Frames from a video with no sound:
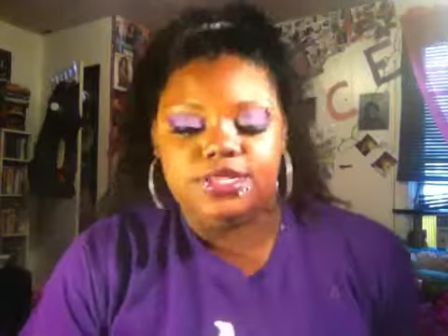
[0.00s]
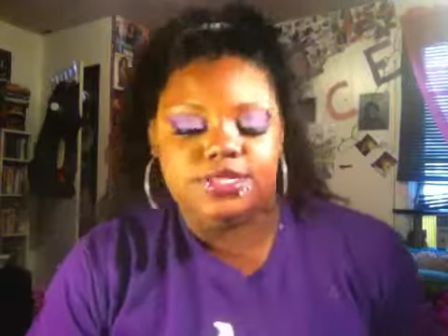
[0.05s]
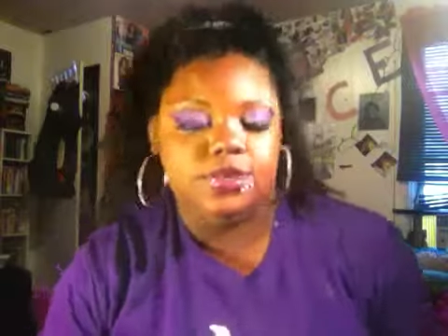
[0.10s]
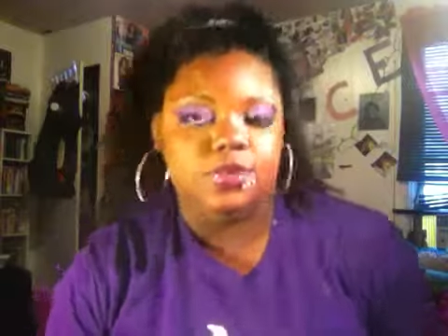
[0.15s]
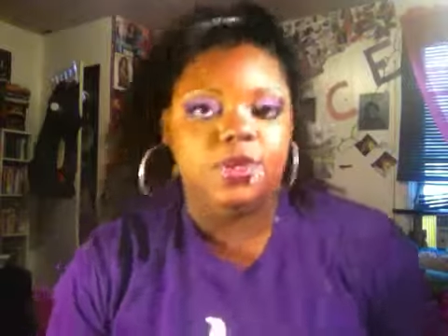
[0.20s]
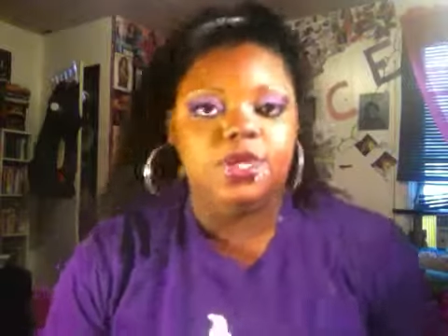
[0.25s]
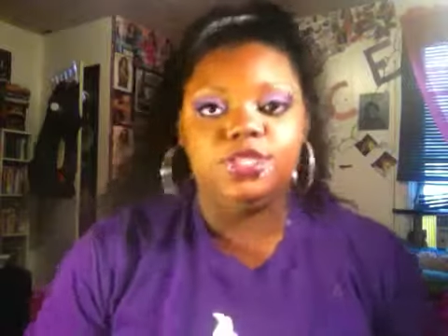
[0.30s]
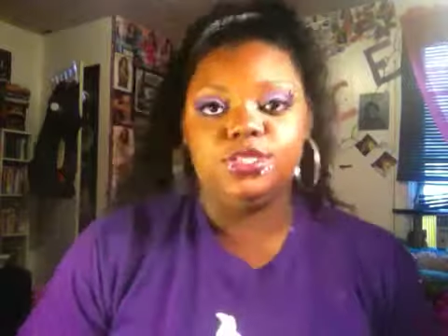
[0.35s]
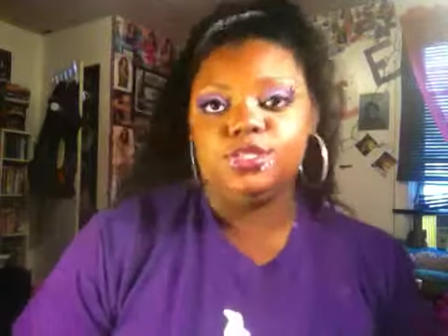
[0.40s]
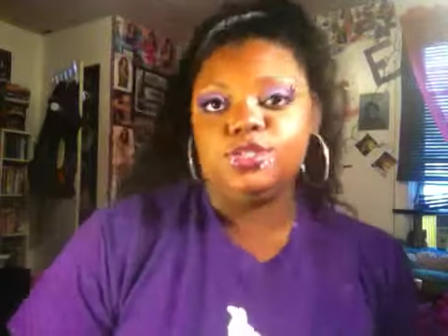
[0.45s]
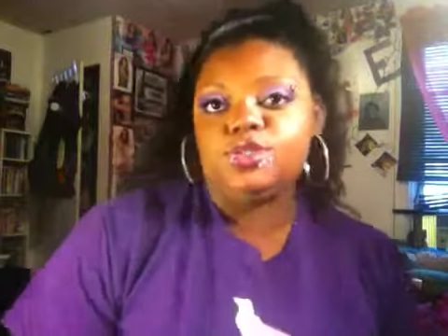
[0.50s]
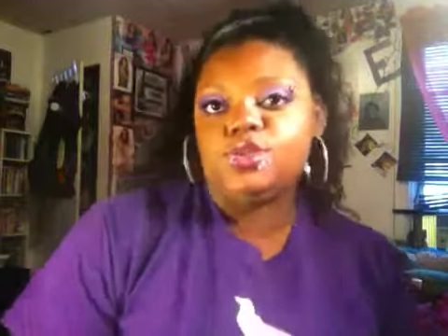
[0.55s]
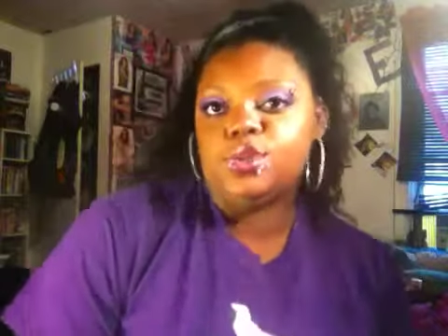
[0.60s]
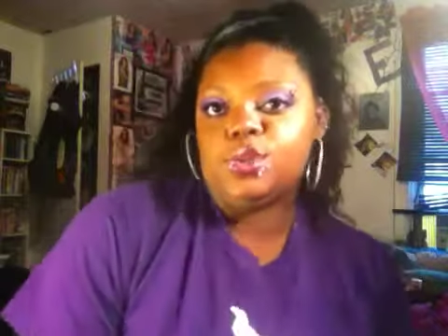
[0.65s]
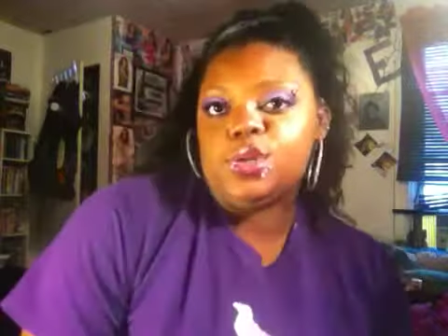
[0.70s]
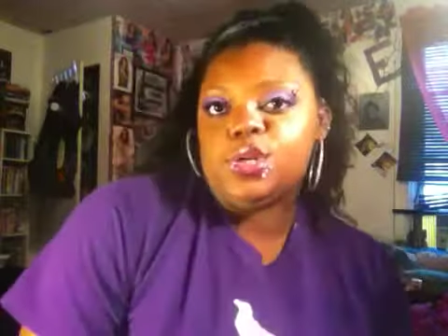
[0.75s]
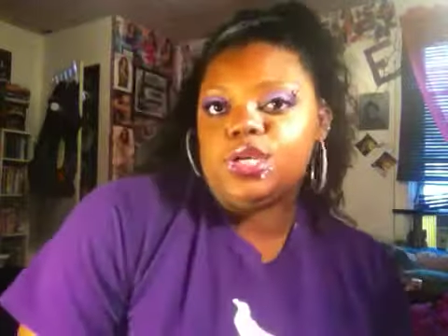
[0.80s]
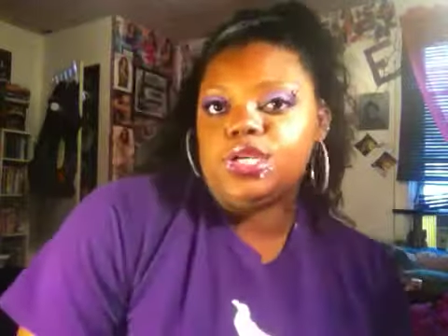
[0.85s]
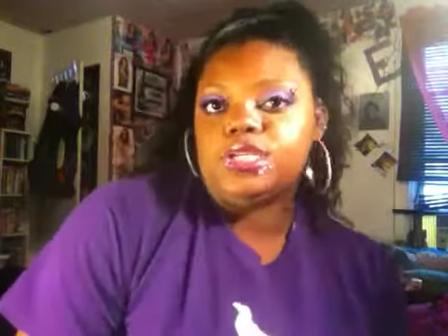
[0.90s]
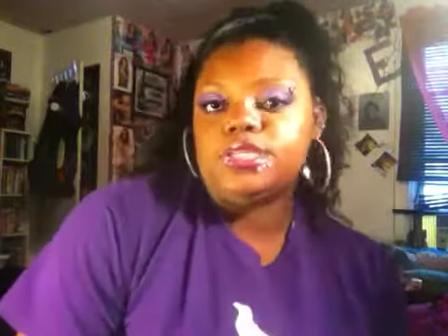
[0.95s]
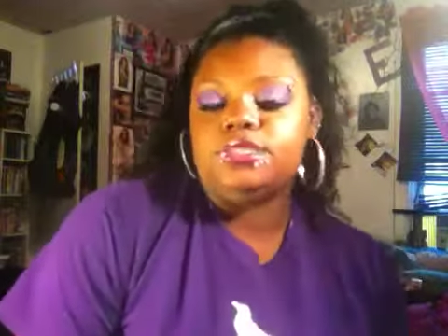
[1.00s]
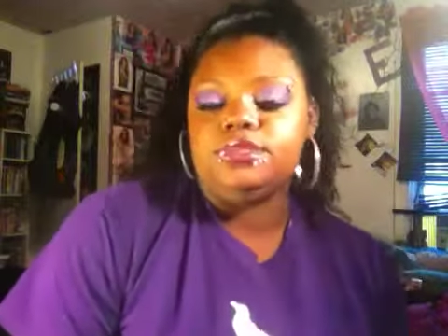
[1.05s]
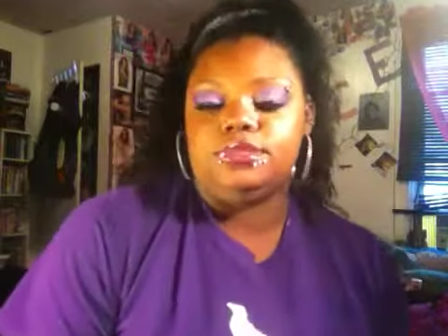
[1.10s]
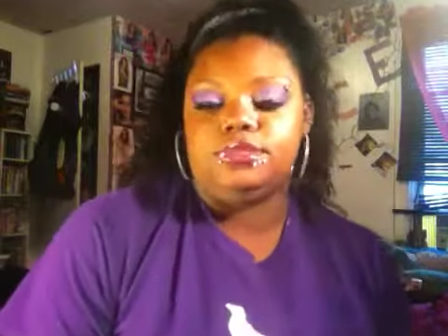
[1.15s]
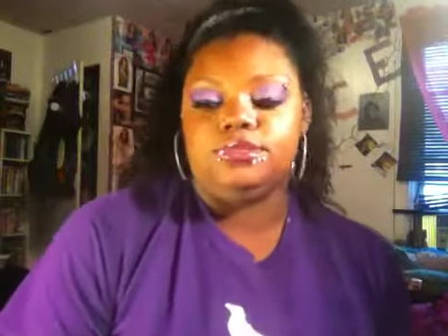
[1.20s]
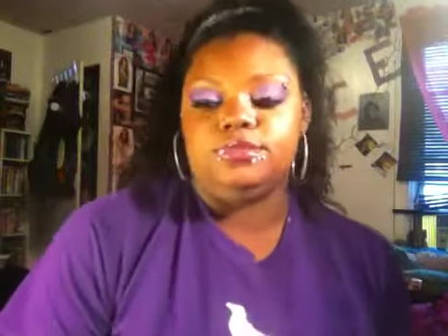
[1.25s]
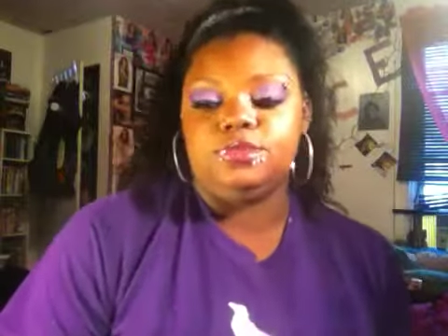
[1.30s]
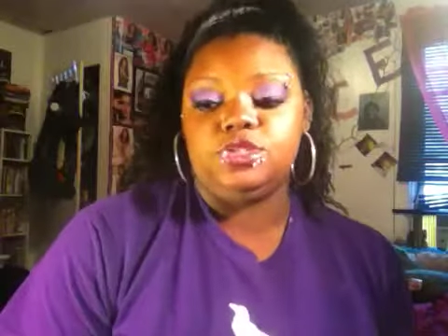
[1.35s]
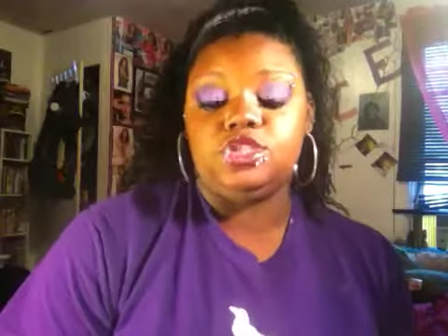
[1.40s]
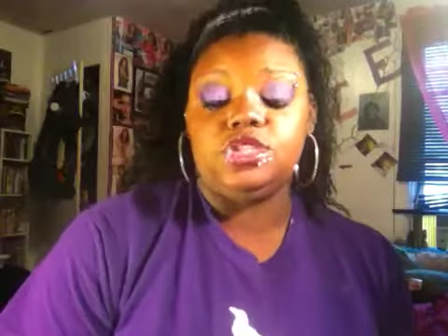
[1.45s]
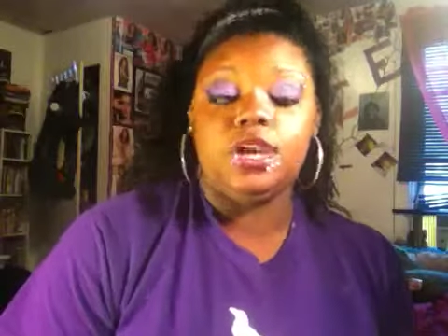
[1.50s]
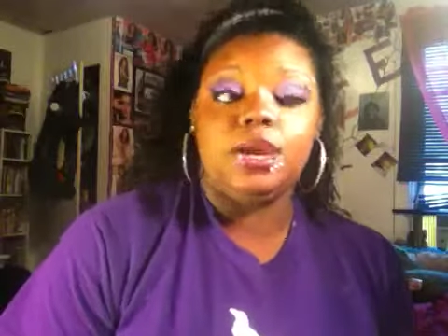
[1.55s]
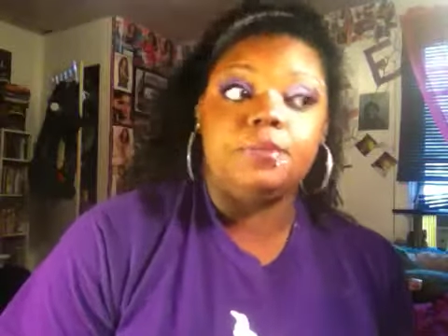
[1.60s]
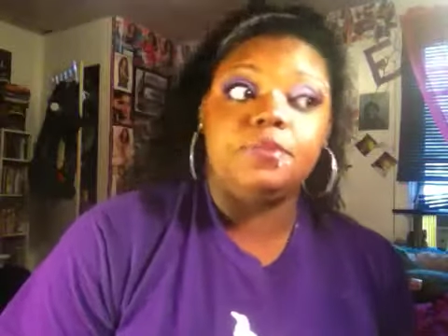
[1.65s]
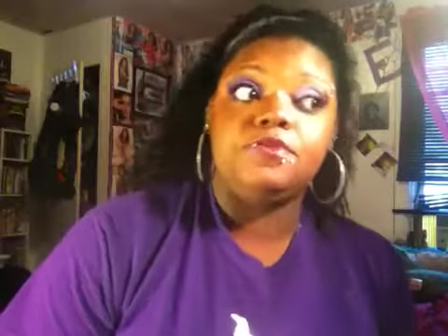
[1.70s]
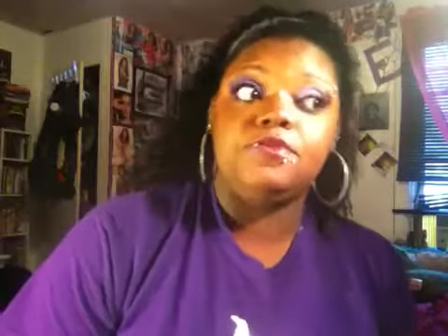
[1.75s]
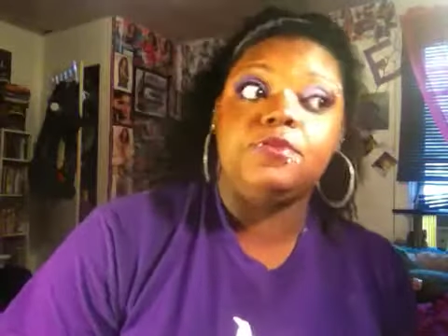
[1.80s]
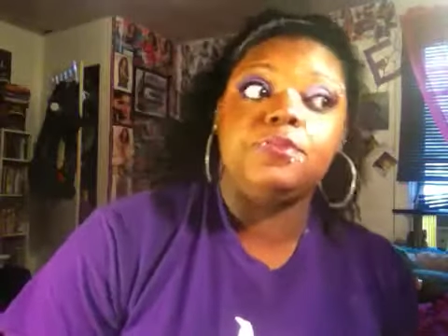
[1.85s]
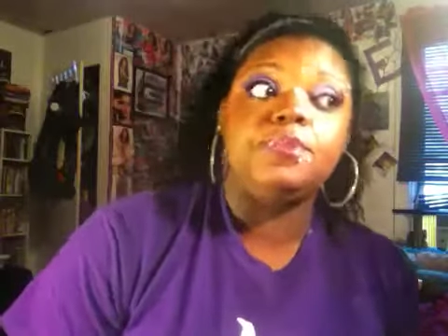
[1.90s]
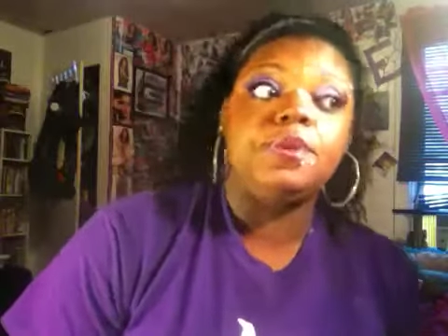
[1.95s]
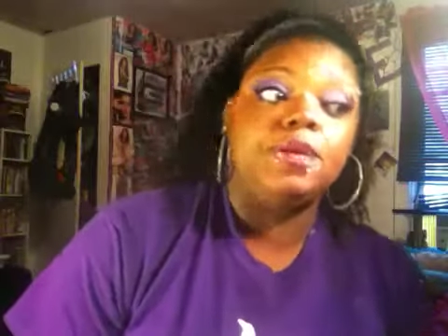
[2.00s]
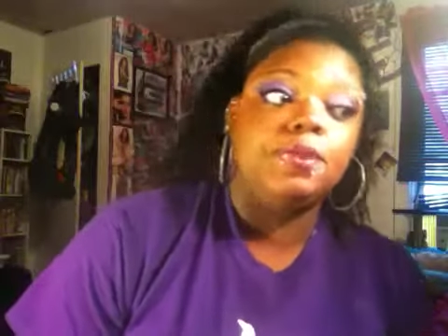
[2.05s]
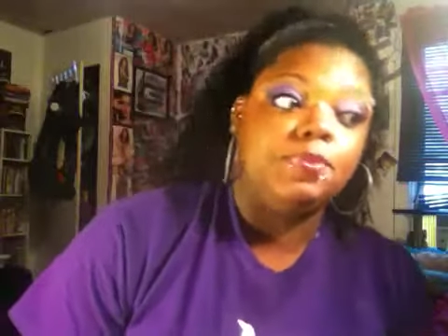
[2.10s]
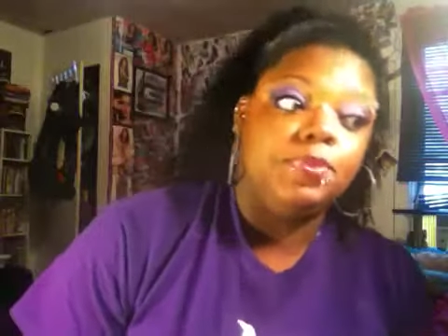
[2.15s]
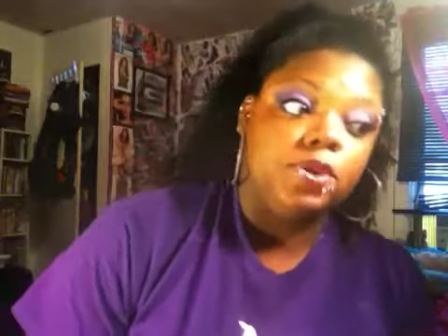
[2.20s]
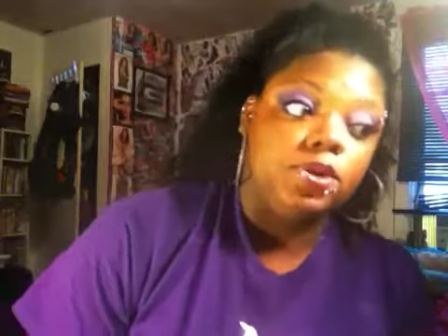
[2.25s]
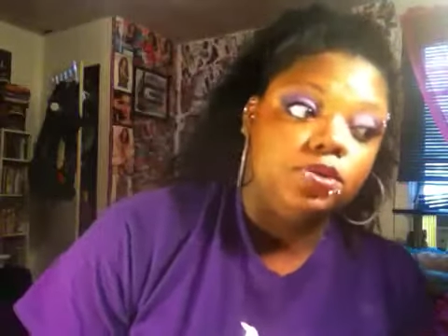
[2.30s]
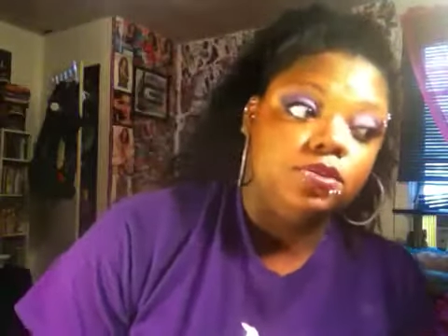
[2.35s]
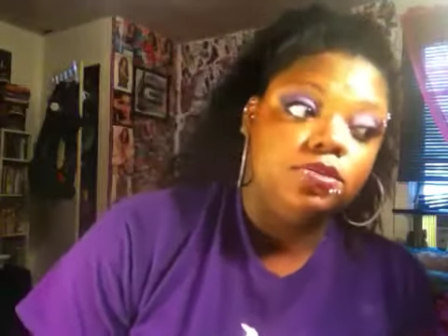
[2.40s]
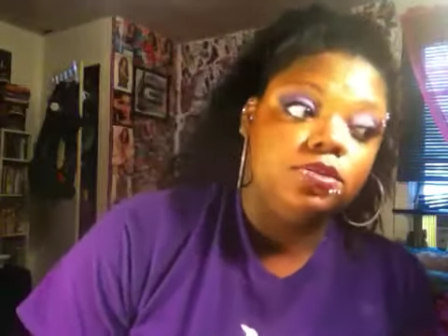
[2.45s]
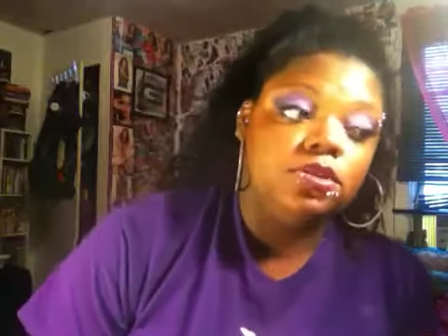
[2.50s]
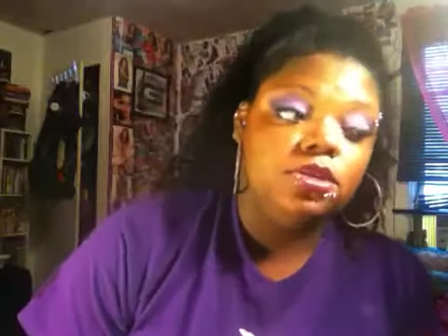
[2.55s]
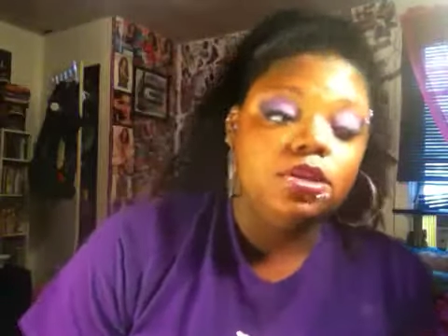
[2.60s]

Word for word: as I went in stores shopping for people